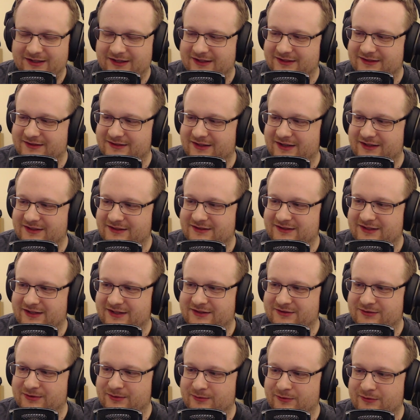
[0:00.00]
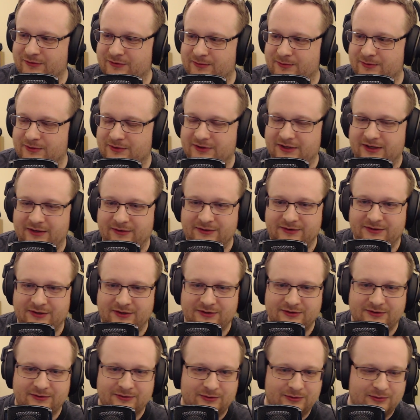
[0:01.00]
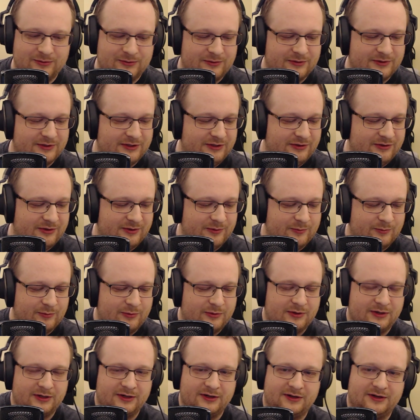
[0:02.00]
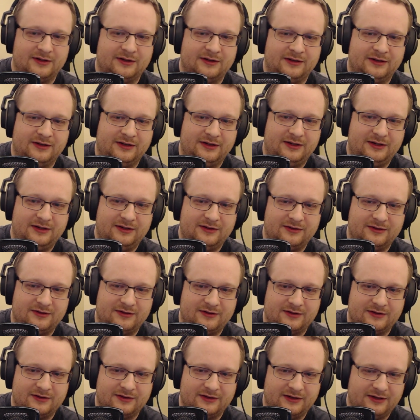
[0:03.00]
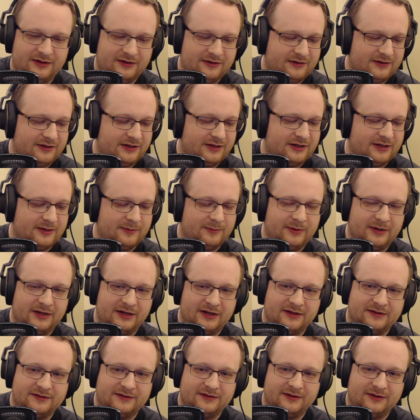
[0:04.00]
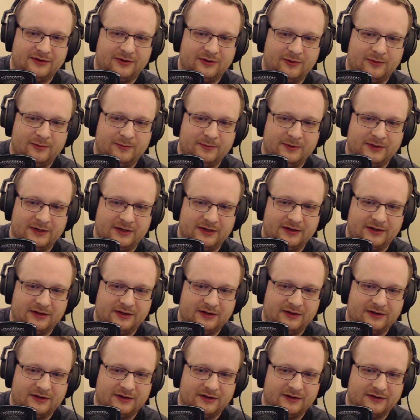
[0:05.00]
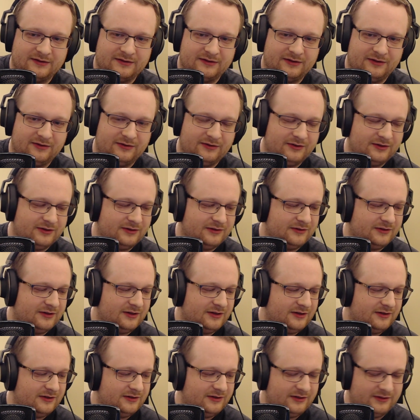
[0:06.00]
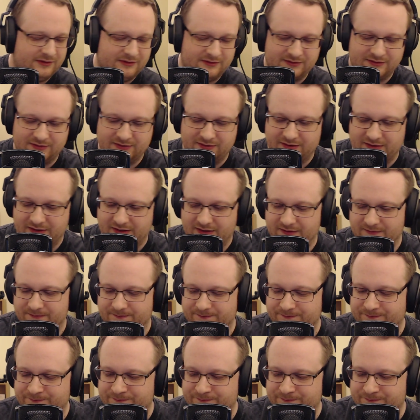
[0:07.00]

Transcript: it's nice that it's removable, and it's also cool that you can put it on either ear cup. Has an opening here, so you can uh, insert it.